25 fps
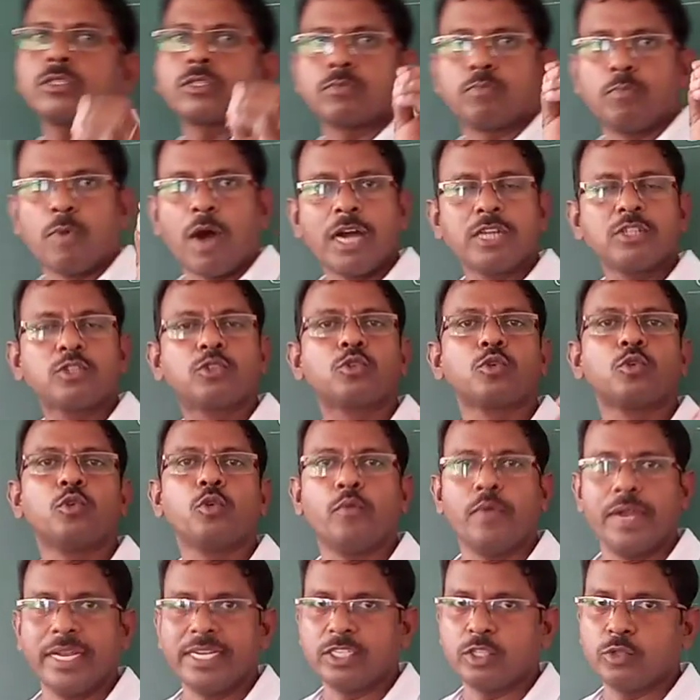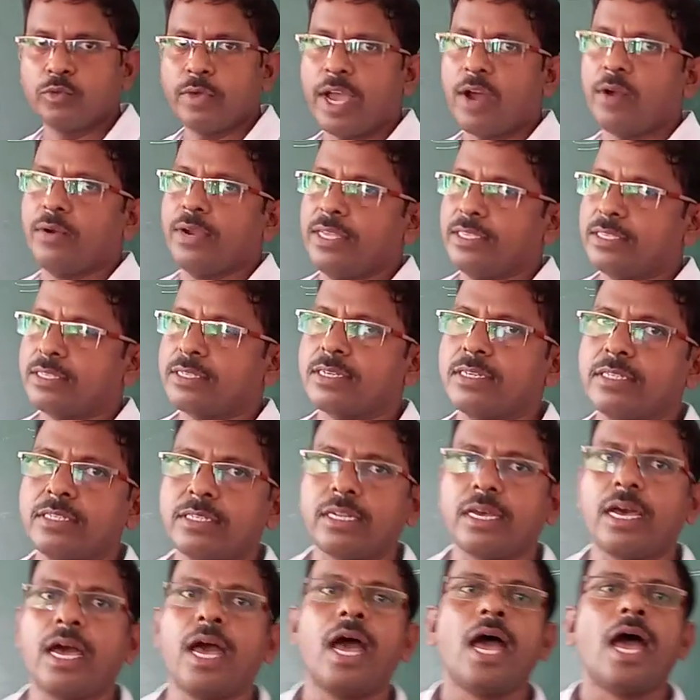monsoon winds we have
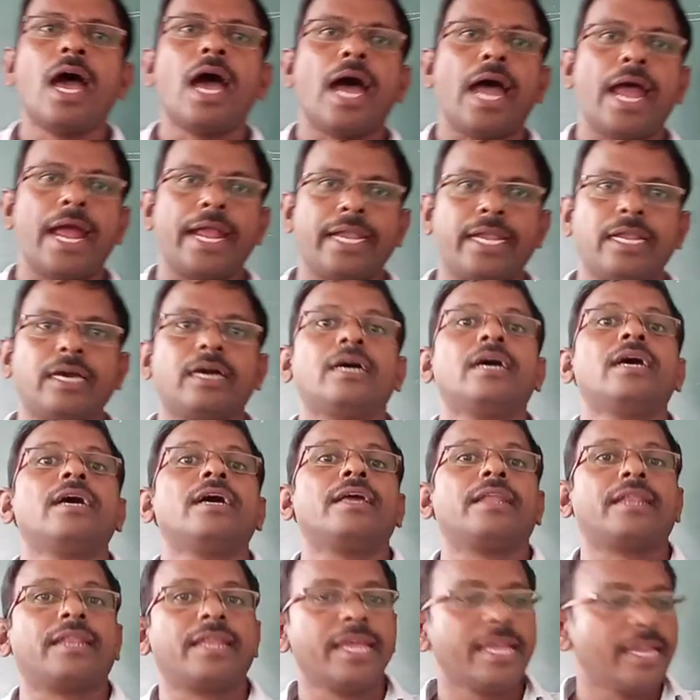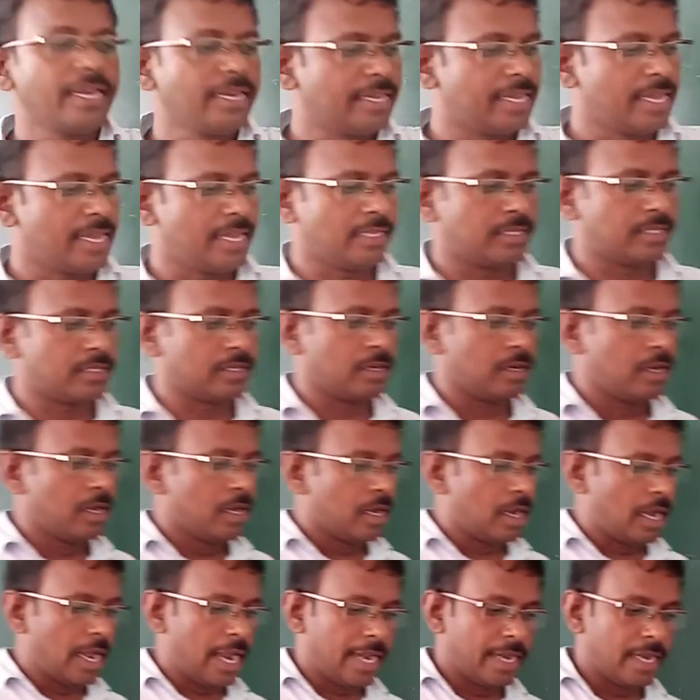discussed, and rain gauge,
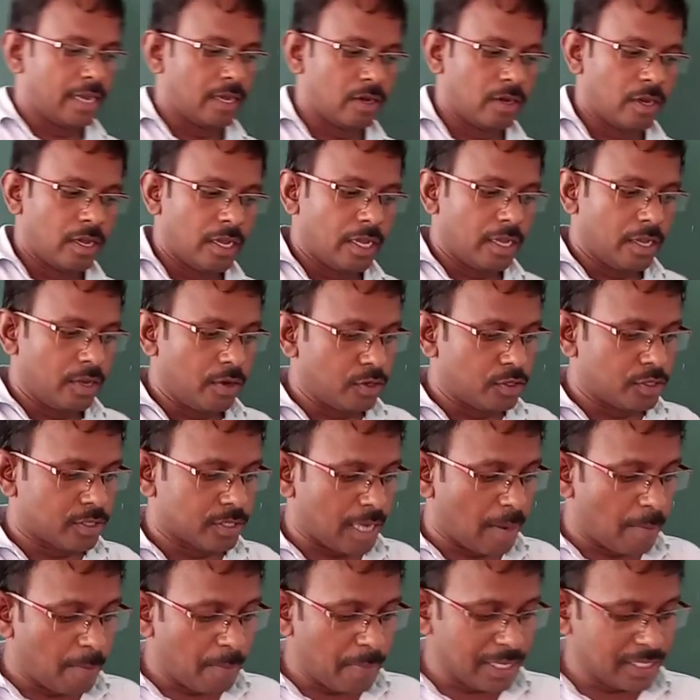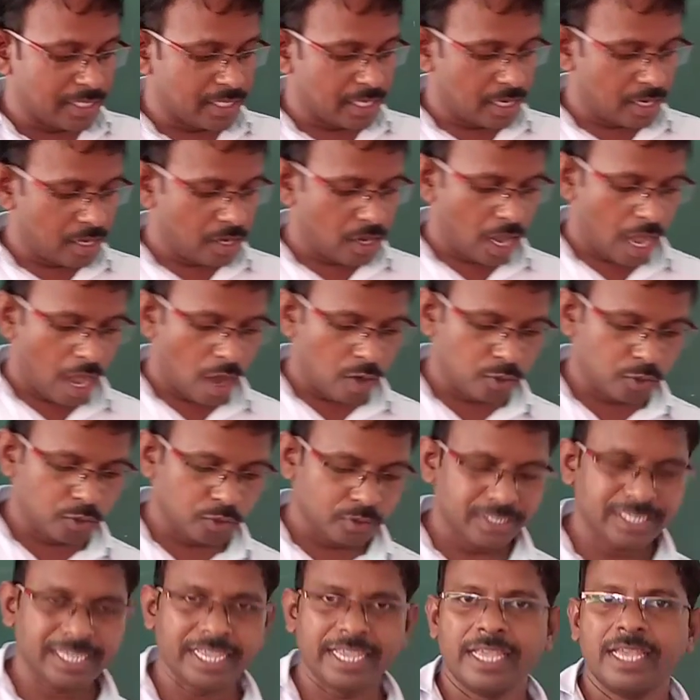and it's compulsory you have to
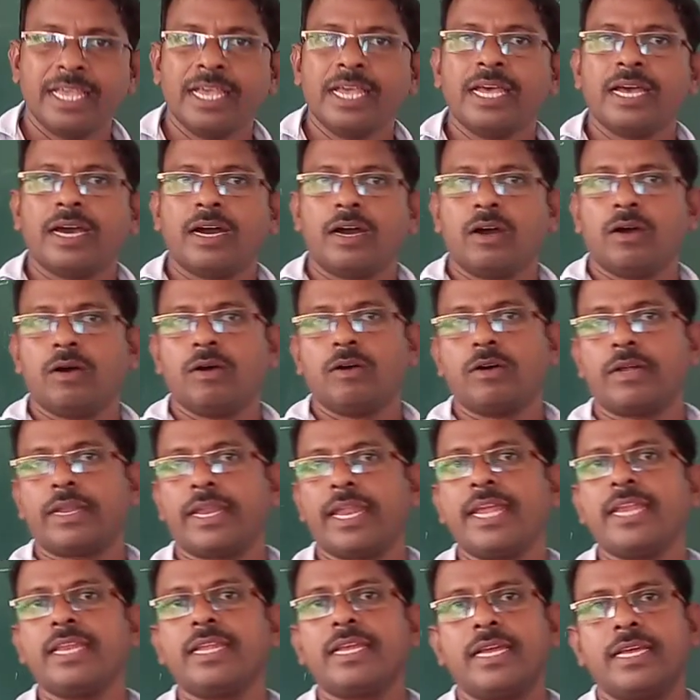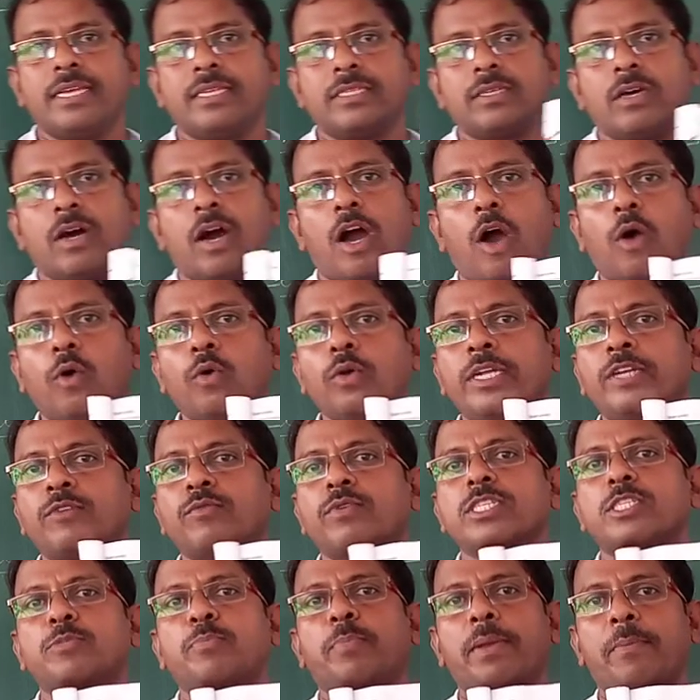see rain gauge, how it
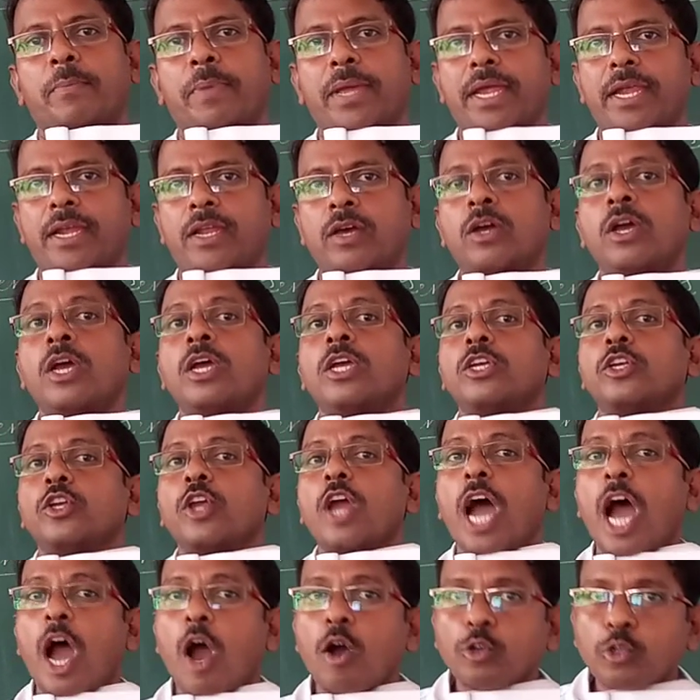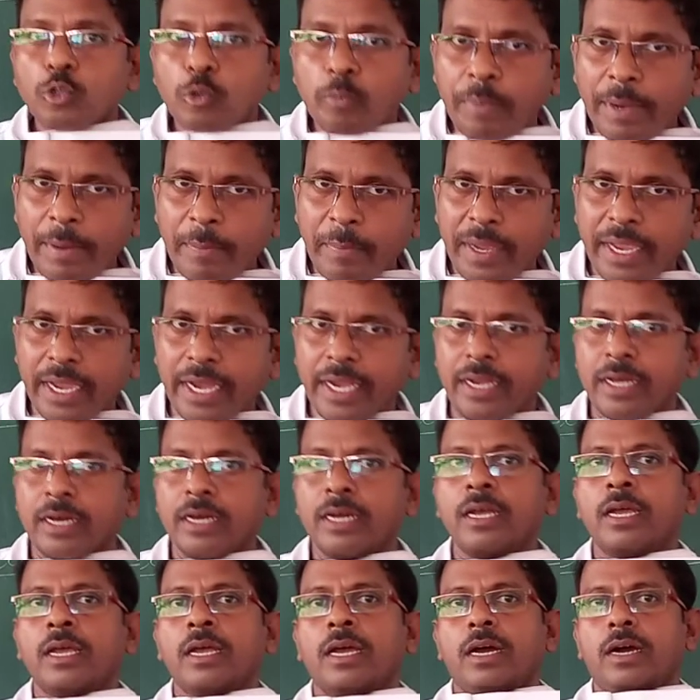was prepared. You have to
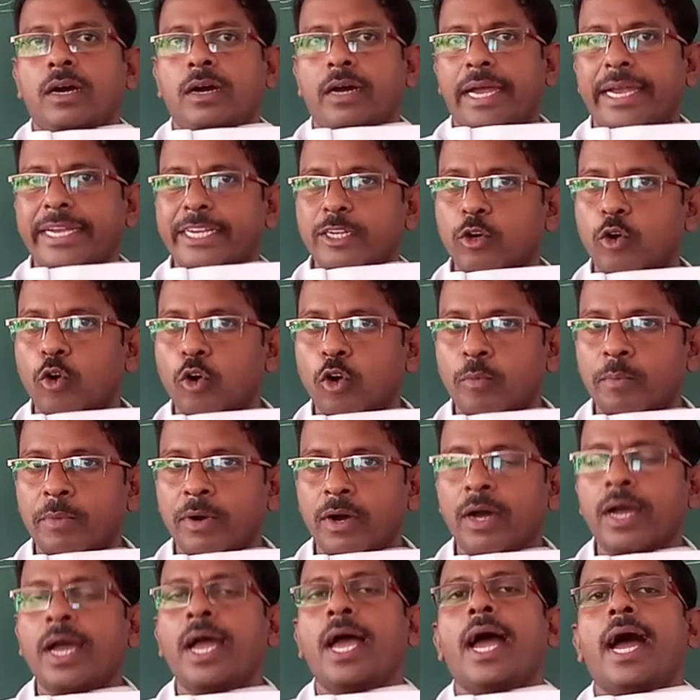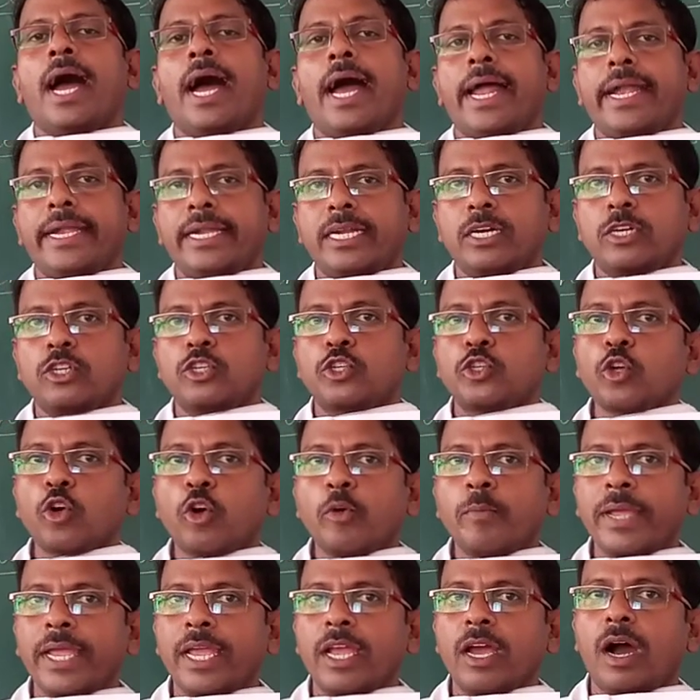prepare at home and show
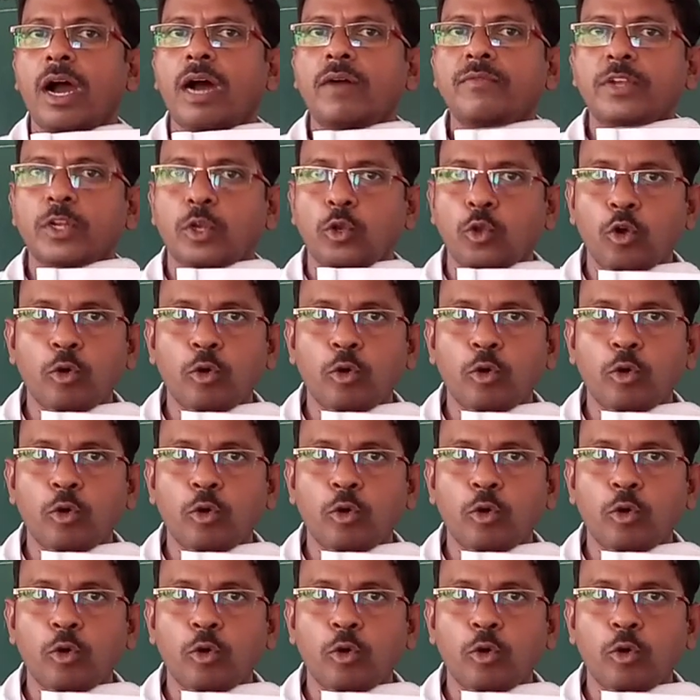me after you